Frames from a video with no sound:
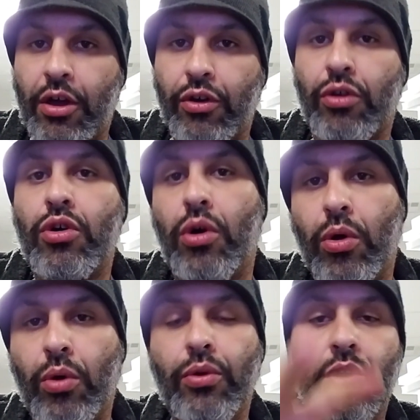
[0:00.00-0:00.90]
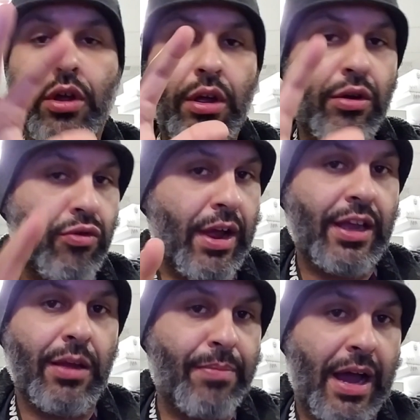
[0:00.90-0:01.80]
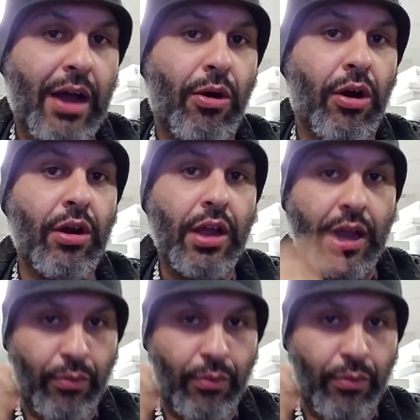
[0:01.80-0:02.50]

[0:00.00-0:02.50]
under cold cranking power,